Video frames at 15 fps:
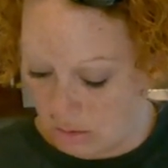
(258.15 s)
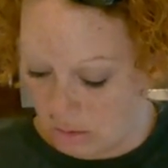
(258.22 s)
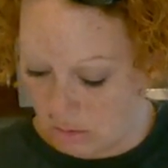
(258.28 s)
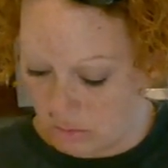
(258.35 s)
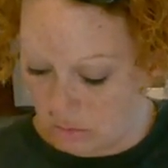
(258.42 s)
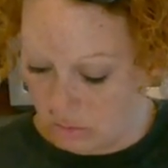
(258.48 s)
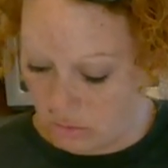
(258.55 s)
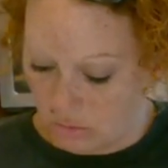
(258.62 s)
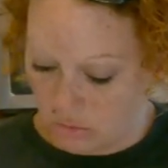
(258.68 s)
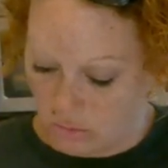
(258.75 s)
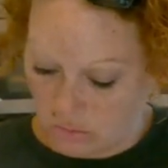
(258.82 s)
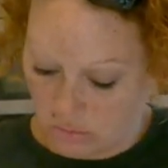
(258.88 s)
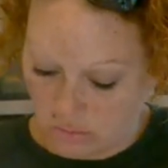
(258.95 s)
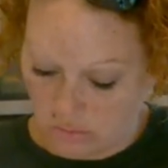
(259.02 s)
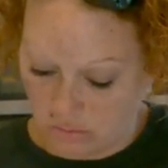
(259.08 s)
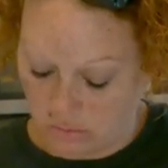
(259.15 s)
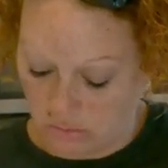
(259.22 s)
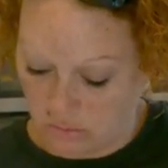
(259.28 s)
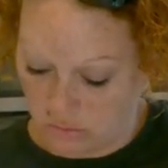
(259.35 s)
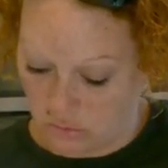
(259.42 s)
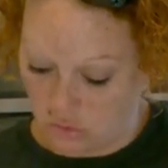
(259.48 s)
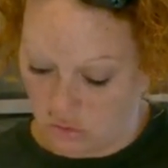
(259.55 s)
our little
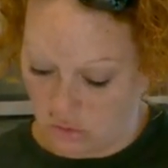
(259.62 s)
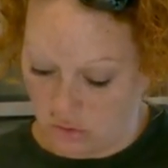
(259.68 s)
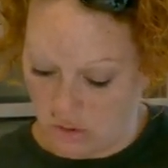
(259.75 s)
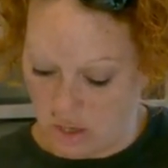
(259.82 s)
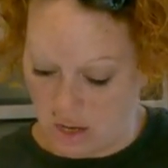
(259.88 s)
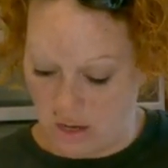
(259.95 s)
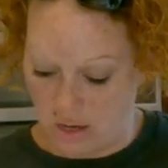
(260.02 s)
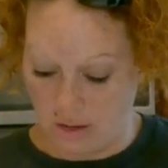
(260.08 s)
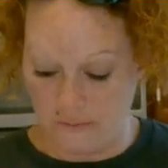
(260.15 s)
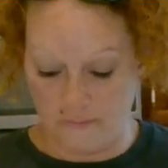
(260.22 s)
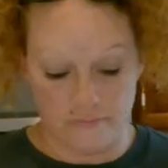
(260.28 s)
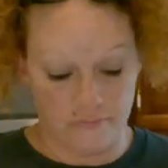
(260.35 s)
tray.